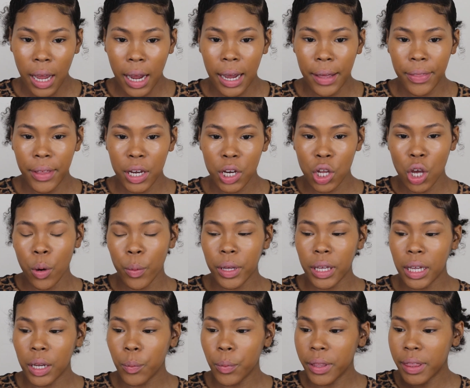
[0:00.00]
And then
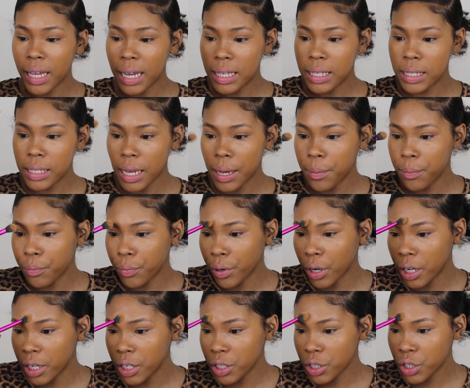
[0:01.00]
going in with that same
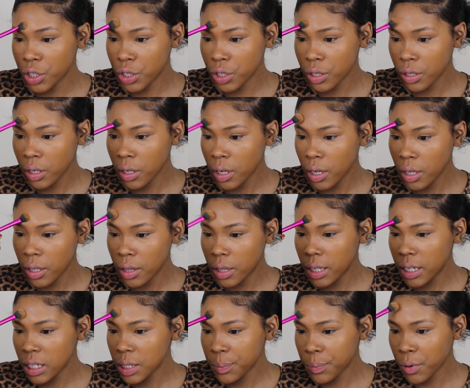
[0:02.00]
brush,
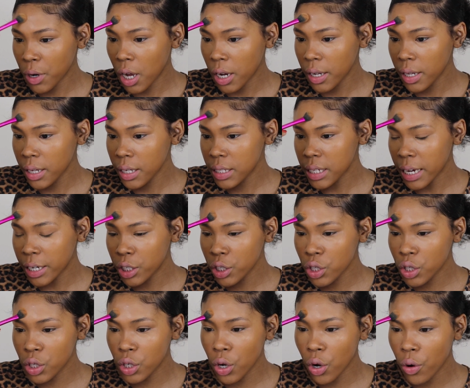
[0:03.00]
this product, I
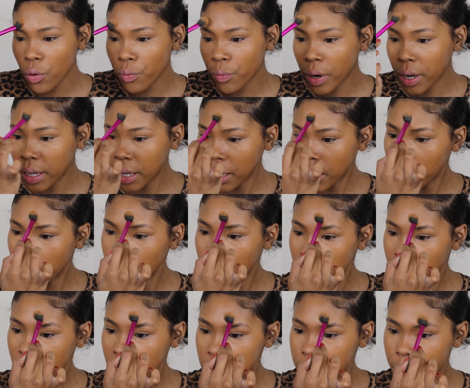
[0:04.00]
just go right in
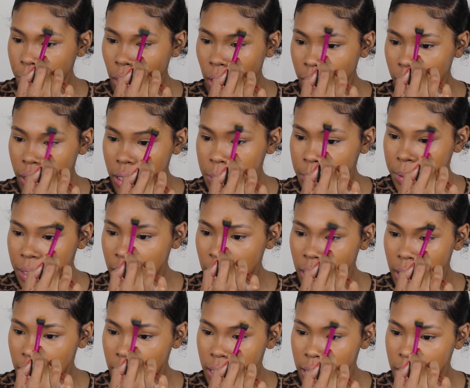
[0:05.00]
with this product
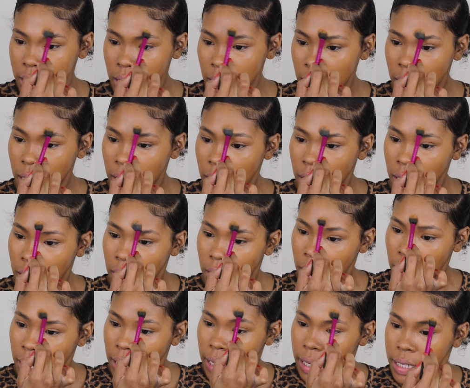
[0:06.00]
because
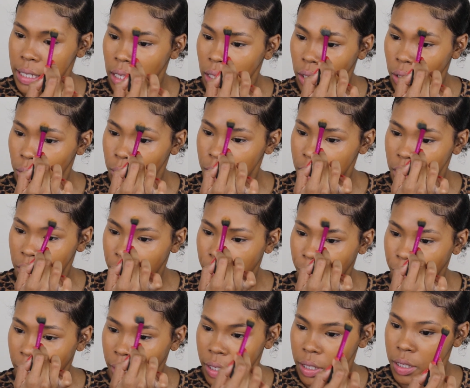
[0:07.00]
it is a little
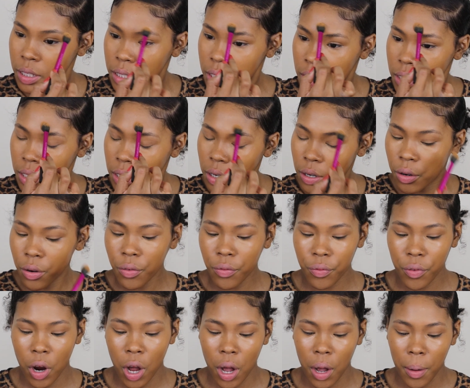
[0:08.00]
different
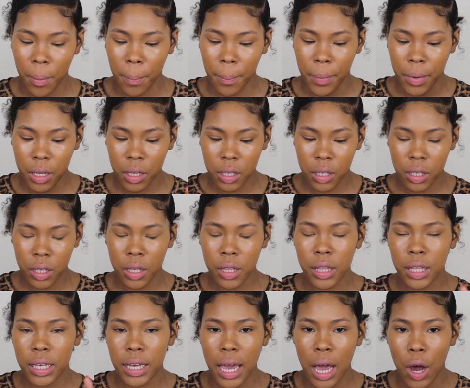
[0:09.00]
from
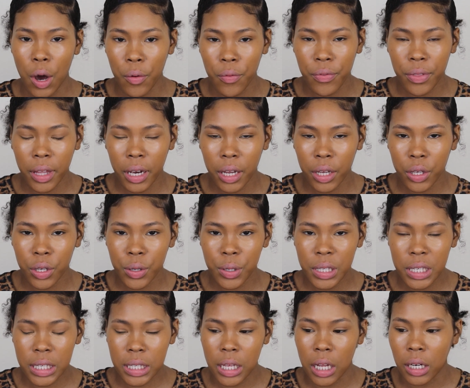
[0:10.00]
the e.l.f. that I use.
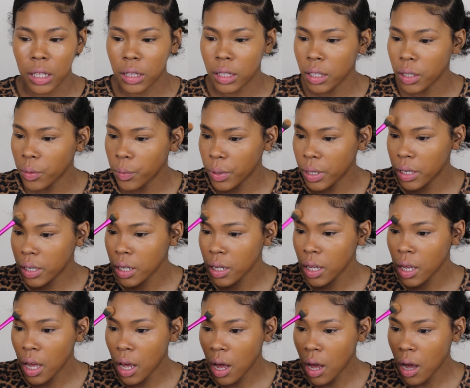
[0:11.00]
It's not a liquid,
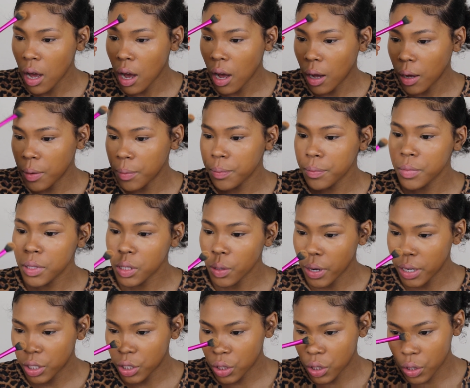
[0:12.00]
so
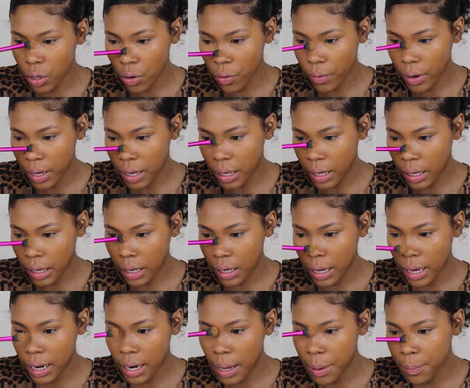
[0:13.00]
I just go right in,
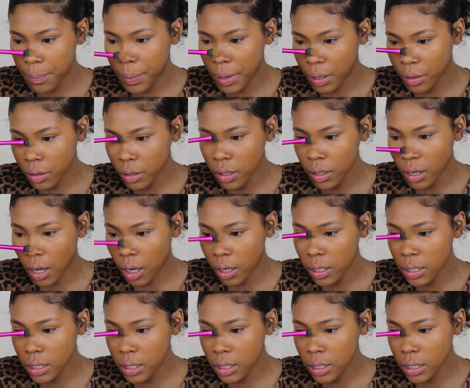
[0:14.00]
and I barely